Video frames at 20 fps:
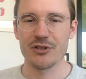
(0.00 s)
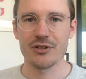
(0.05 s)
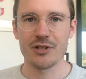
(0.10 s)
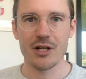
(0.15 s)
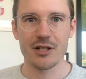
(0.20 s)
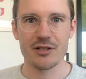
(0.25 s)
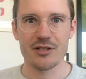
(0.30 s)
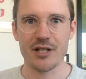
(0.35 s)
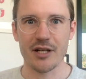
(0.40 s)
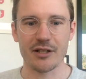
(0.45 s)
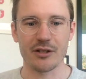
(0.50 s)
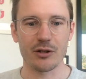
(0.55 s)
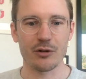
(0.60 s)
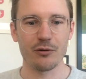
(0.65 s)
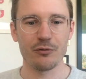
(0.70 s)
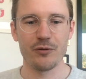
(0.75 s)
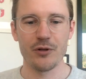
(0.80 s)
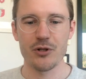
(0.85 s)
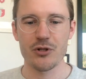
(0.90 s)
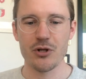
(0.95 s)
It's not a
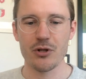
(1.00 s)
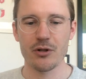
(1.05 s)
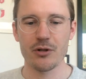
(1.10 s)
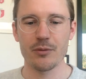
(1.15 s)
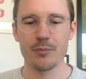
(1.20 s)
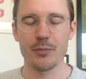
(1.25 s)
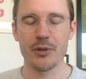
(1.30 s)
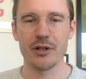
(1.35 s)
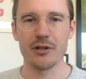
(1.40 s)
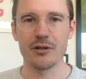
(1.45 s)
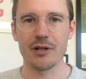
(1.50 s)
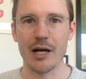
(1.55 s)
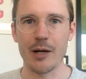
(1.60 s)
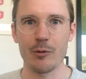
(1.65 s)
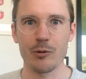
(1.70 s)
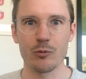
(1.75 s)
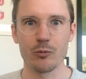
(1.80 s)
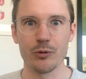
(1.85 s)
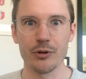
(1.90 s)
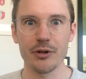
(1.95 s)
technical feature, but I
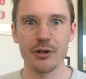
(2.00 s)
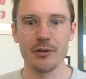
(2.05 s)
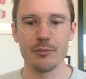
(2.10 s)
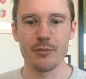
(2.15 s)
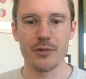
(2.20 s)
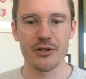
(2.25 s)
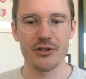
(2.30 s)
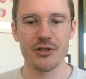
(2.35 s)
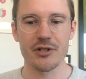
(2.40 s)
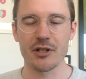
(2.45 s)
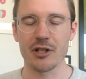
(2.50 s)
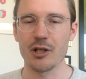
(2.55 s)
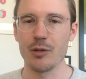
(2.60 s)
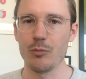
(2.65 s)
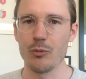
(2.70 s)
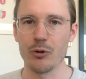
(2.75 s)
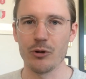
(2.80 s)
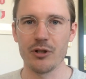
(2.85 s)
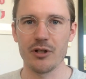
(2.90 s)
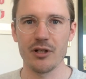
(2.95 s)
would really miss the
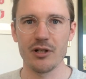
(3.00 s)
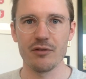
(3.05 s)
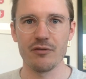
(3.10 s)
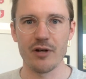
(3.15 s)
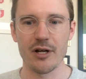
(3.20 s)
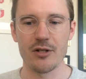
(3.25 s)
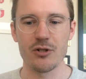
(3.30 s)
community of